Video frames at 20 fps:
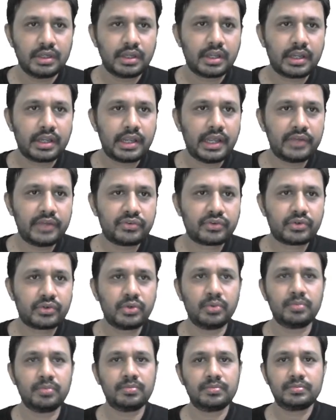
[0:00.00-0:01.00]
Case
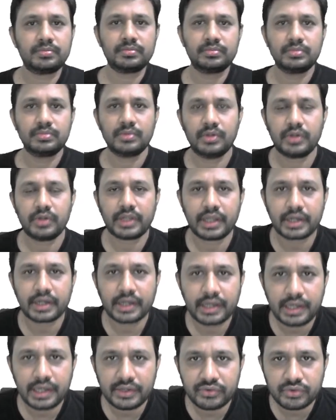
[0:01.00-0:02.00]
2. Look here,
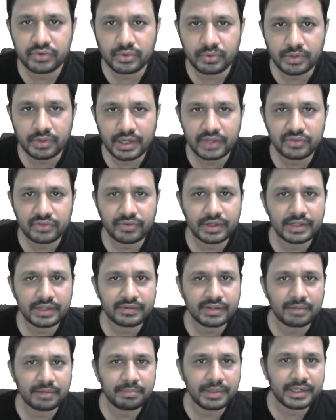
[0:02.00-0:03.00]
case 2. Case 1 is
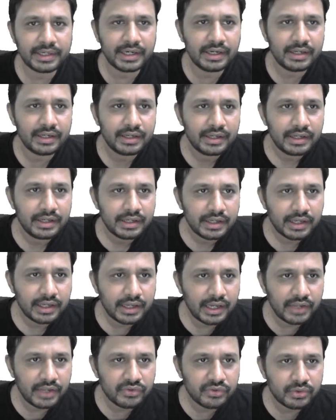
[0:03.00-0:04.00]
completed.
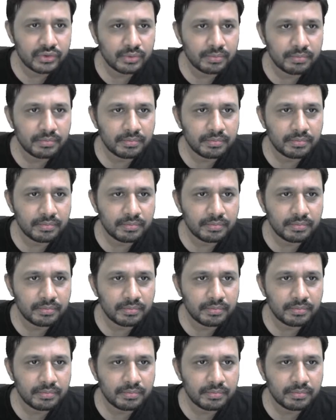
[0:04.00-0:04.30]
Case 2.